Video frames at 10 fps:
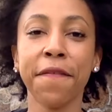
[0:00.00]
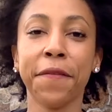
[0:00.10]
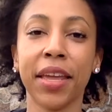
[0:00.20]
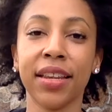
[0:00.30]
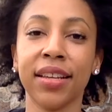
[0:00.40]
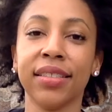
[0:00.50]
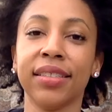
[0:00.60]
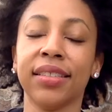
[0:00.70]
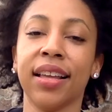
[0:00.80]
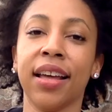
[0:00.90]

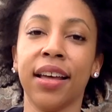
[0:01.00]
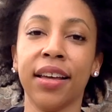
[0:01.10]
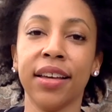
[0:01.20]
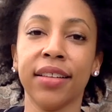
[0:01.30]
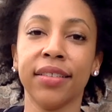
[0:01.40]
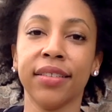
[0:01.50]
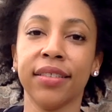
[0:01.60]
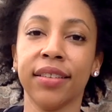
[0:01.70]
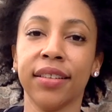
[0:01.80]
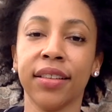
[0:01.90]
fitness.
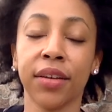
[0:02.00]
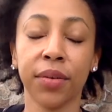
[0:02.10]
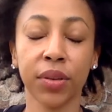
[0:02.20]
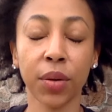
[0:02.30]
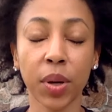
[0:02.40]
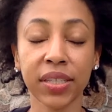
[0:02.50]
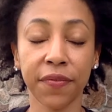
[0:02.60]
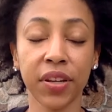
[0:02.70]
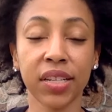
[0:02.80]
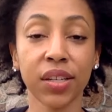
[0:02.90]
There was a
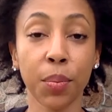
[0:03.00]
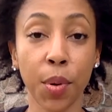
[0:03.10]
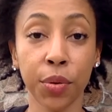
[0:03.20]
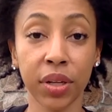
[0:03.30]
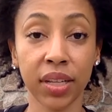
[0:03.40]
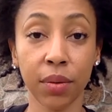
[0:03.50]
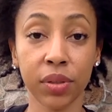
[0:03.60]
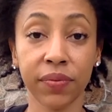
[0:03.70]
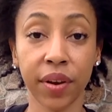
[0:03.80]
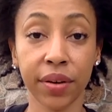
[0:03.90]
fitness component that
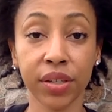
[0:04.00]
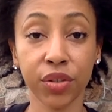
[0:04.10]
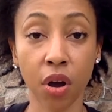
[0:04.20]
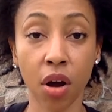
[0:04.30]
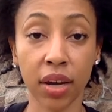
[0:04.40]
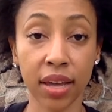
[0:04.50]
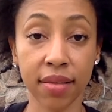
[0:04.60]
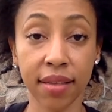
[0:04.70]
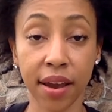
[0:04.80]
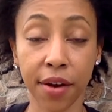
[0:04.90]
was very strong
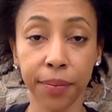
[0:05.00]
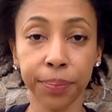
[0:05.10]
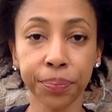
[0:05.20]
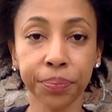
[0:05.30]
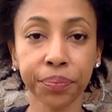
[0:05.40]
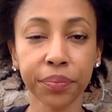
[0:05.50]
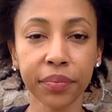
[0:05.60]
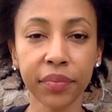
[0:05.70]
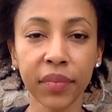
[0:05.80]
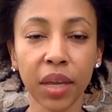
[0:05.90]
in there,
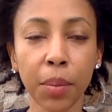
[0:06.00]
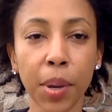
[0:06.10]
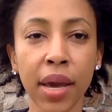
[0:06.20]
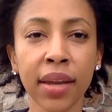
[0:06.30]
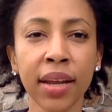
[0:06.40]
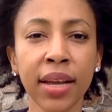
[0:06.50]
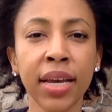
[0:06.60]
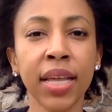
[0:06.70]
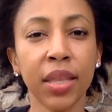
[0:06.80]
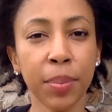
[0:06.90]
but
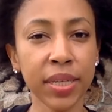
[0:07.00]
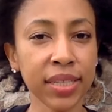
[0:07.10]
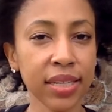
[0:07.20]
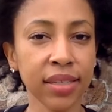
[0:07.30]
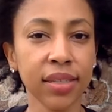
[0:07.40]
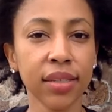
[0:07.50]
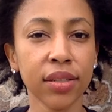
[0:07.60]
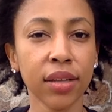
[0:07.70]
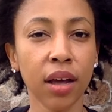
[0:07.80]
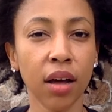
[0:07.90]
the business
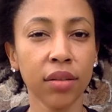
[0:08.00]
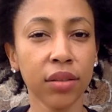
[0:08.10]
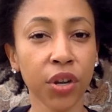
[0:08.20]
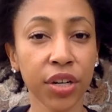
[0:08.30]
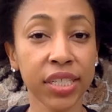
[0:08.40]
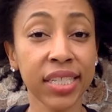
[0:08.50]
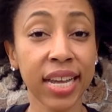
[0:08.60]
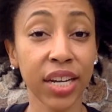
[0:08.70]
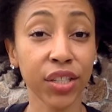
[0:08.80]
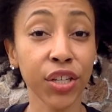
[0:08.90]
started to
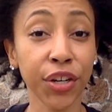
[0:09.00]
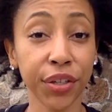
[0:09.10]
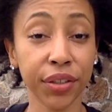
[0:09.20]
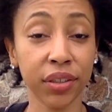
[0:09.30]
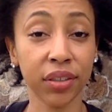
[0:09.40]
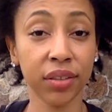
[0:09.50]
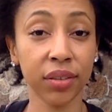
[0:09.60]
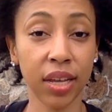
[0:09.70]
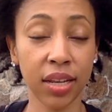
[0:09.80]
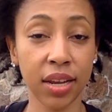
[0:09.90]
take a turn
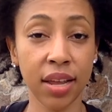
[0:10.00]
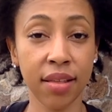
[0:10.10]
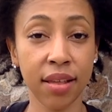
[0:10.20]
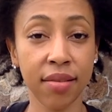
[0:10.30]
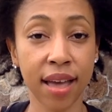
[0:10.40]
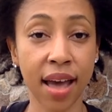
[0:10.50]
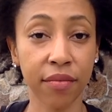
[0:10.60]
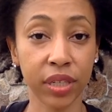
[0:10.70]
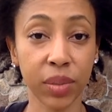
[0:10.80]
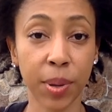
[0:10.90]
in that
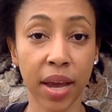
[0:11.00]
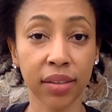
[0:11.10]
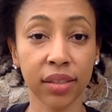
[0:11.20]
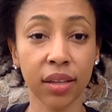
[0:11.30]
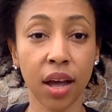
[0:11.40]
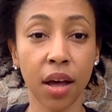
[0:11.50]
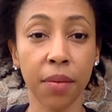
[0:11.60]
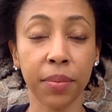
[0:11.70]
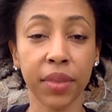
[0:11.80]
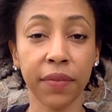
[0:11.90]
respect.
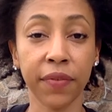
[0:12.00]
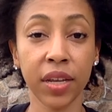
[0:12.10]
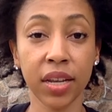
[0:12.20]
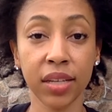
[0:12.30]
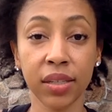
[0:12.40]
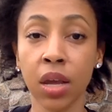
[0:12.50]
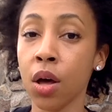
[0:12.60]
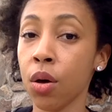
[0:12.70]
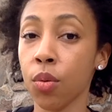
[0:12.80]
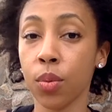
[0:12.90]
The fitness
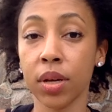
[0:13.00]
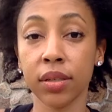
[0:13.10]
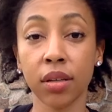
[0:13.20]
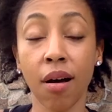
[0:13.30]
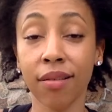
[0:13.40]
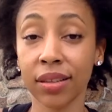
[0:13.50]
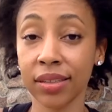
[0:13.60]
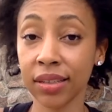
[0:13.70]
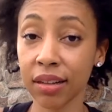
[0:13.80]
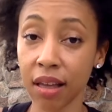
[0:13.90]
was on the
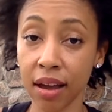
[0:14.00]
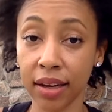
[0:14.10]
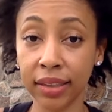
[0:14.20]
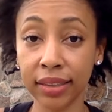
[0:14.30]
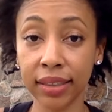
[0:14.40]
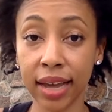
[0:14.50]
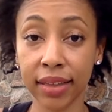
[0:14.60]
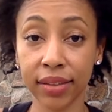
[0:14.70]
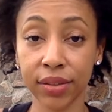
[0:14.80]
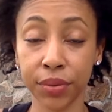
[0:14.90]
decline
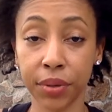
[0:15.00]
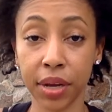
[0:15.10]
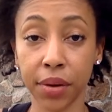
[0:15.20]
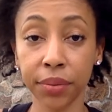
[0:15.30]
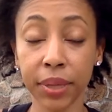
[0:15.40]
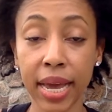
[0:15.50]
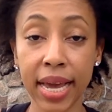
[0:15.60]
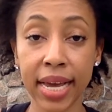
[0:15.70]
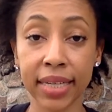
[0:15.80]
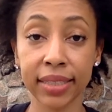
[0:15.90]
at the studio,
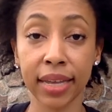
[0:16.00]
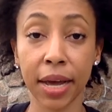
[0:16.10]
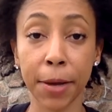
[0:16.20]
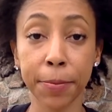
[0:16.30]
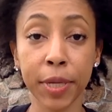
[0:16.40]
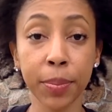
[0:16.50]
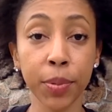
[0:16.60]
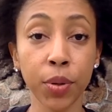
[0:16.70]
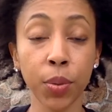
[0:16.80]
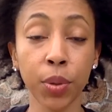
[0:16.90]
and
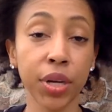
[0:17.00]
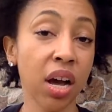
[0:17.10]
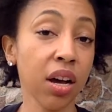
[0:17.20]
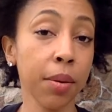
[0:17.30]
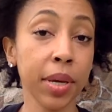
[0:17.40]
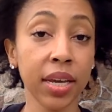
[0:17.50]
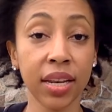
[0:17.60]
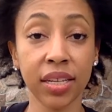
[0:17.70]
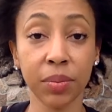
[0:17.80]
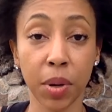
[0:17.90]
people were not coming in as